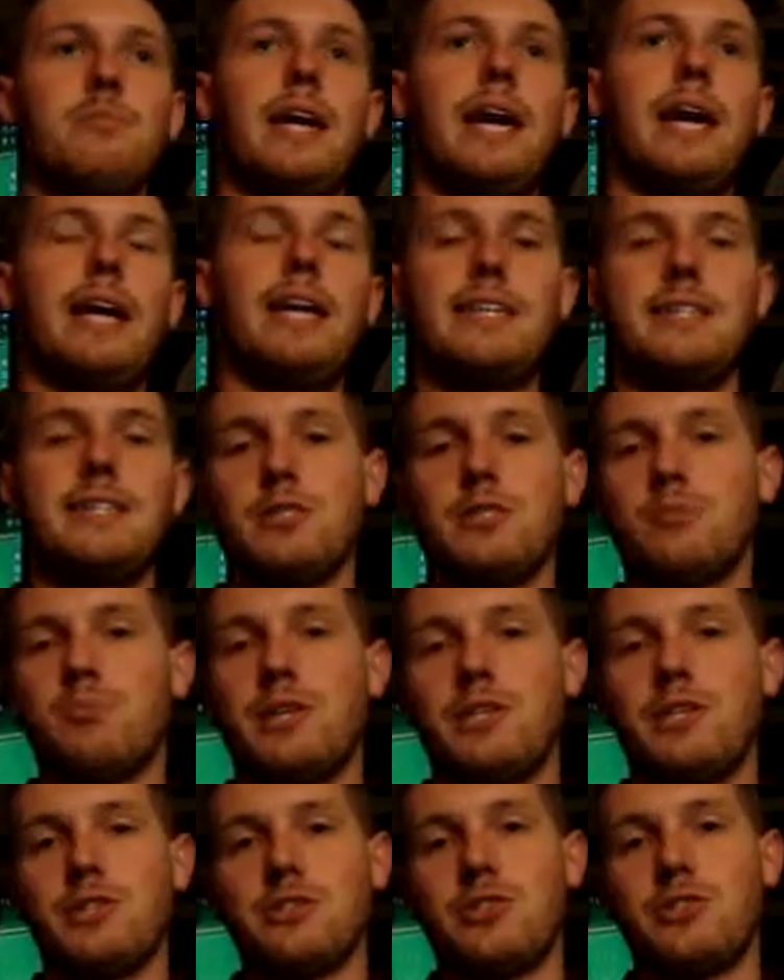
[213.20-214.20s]
Katy is
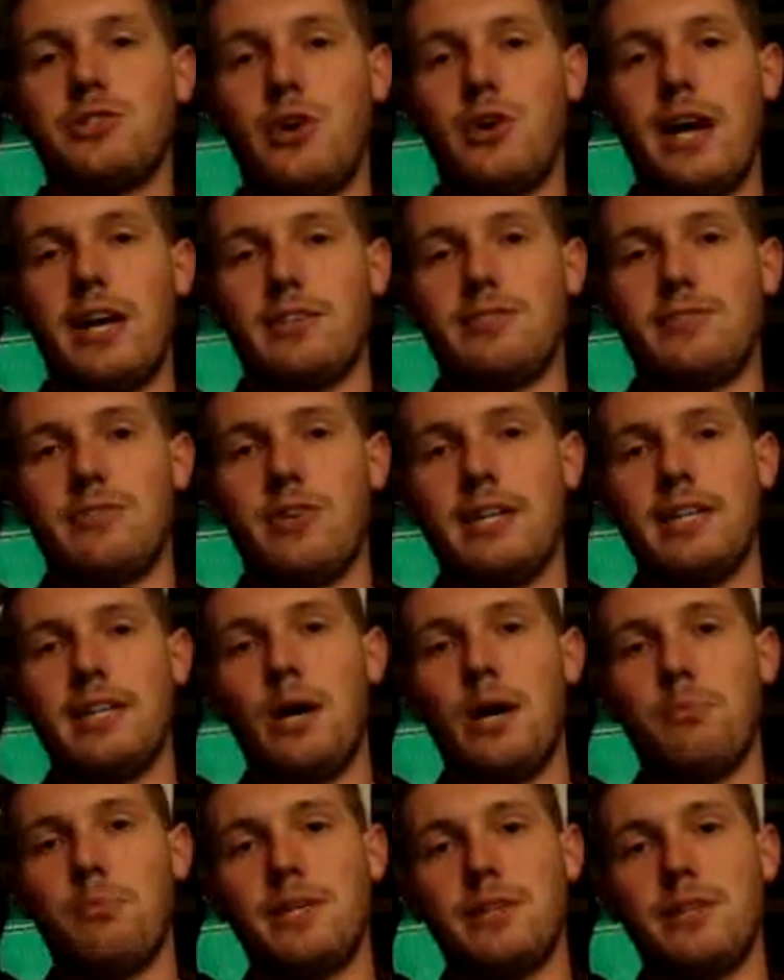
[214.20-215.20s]
especially attractive right
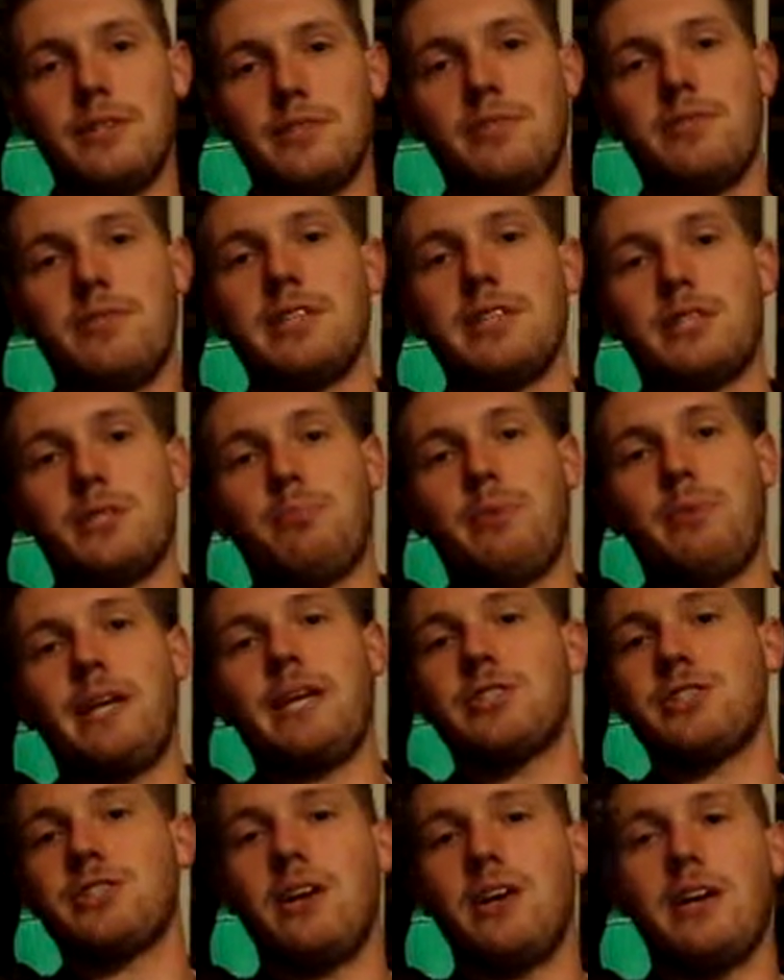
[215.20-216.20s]
now because of the
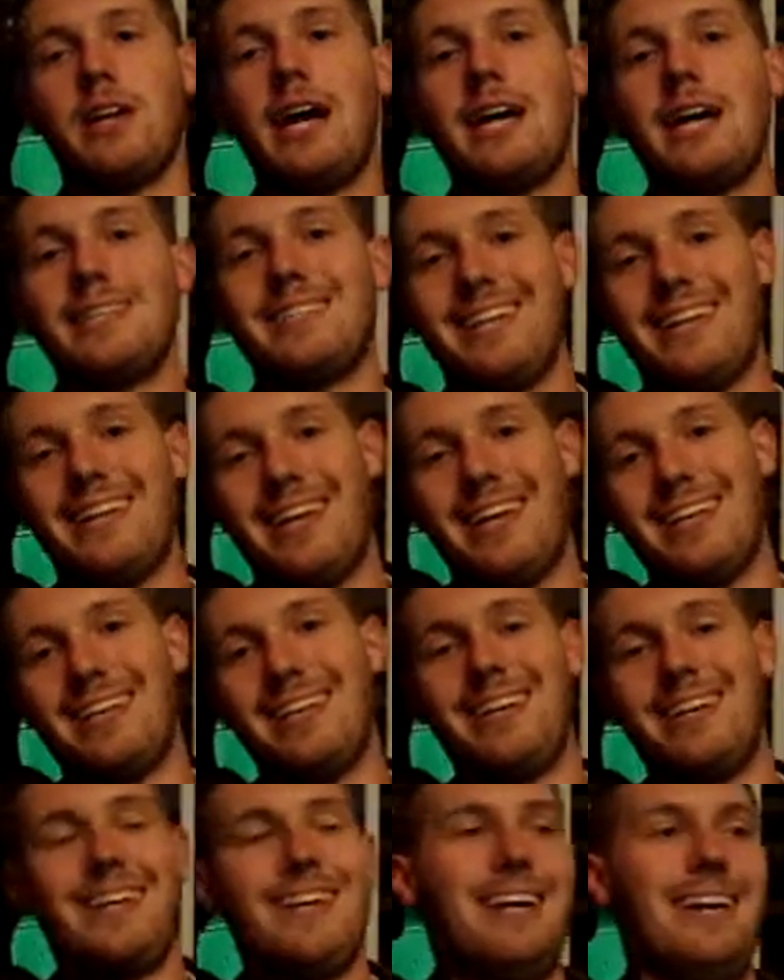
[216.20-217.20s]
expansion on
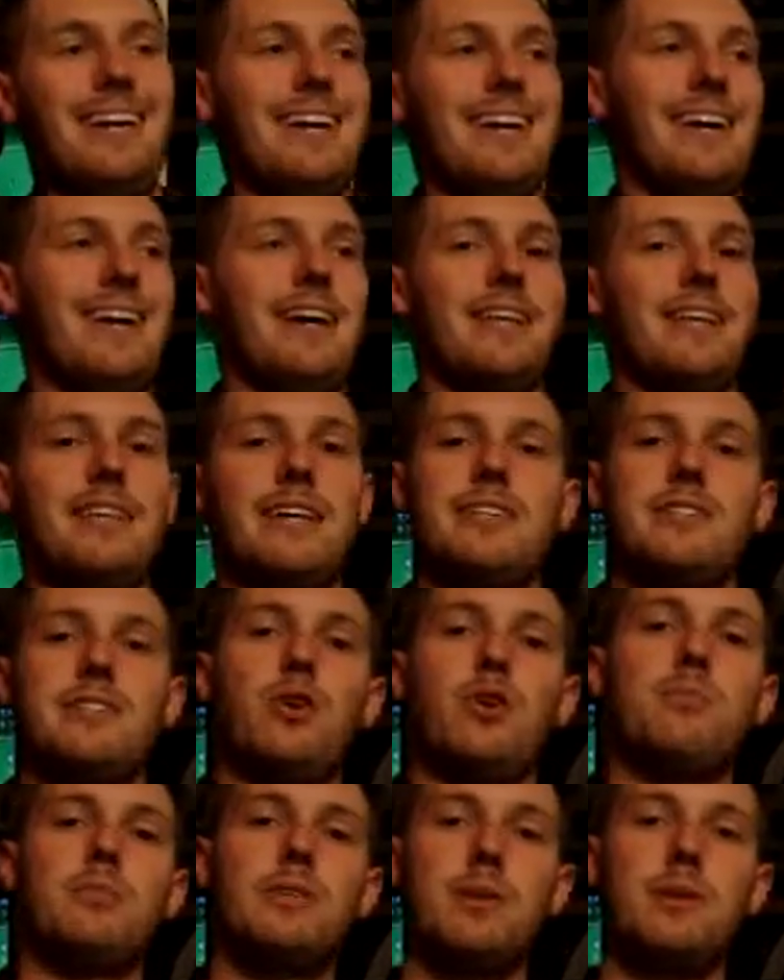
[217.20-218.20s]
I-10 that has
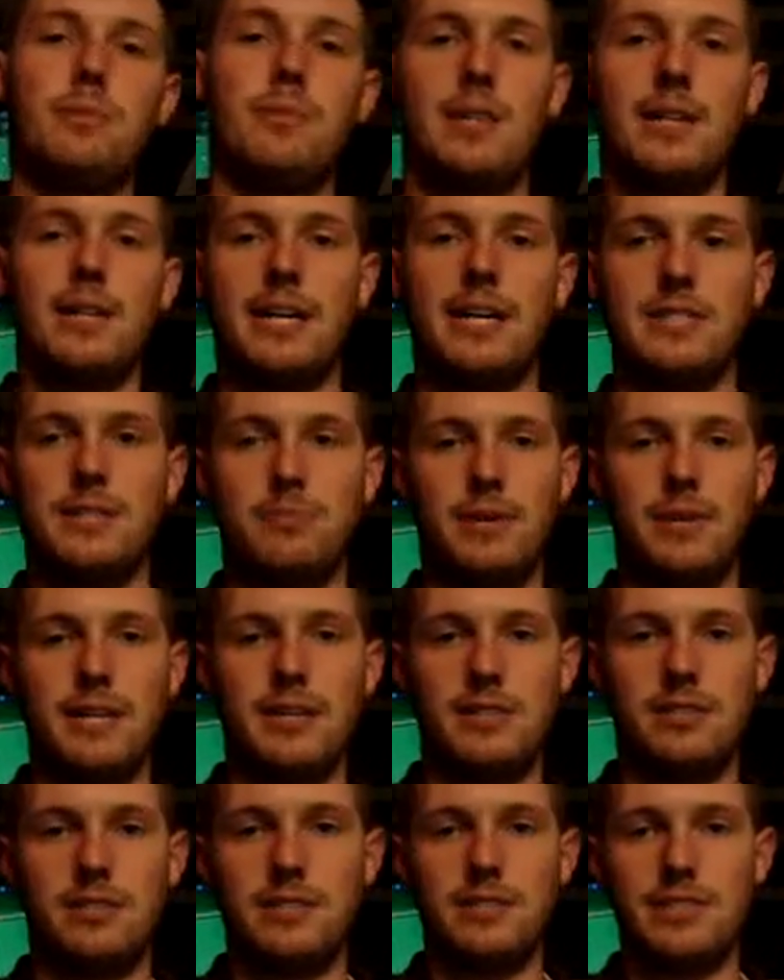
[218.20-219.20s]
opened up the lanes,
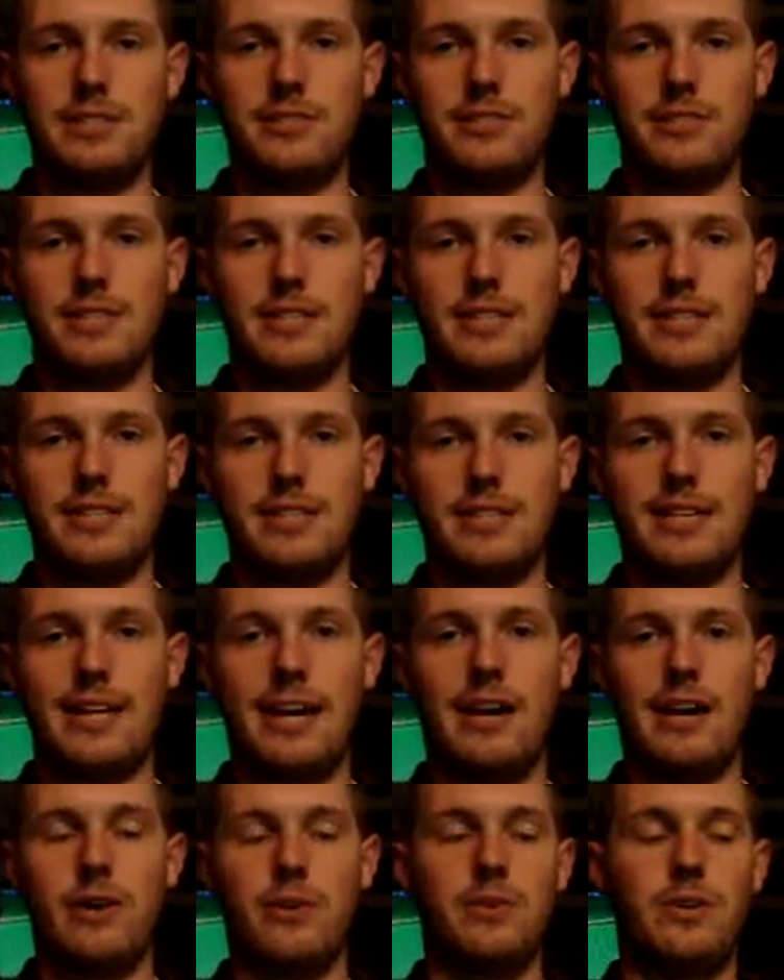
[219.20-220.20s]
making it a little easier to get into
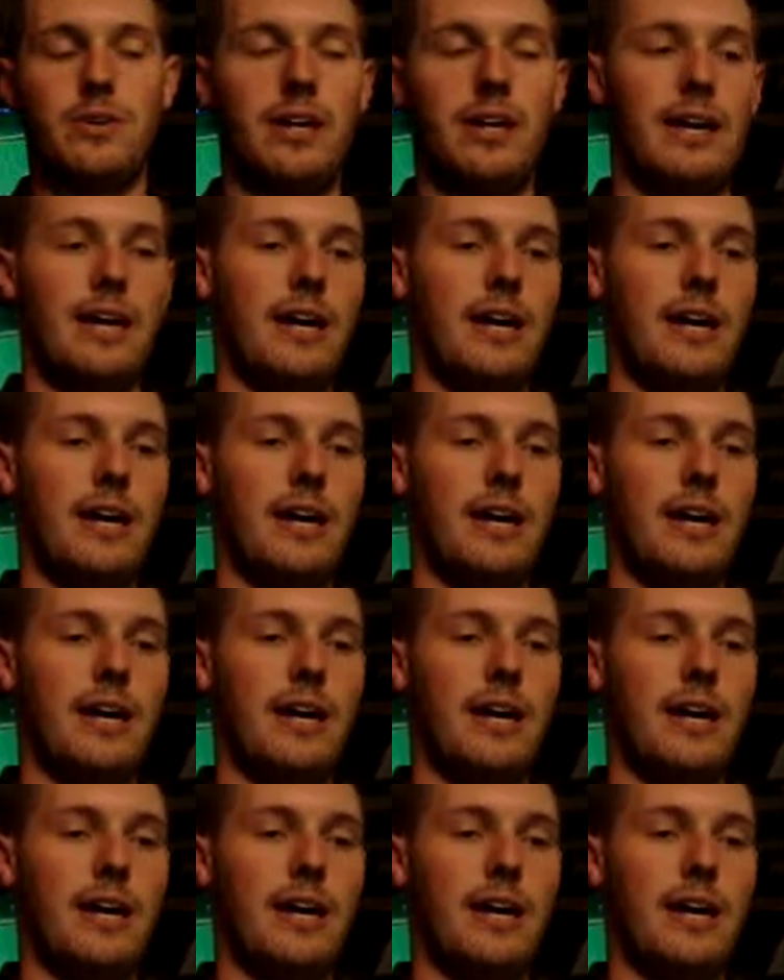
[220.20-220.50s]
town.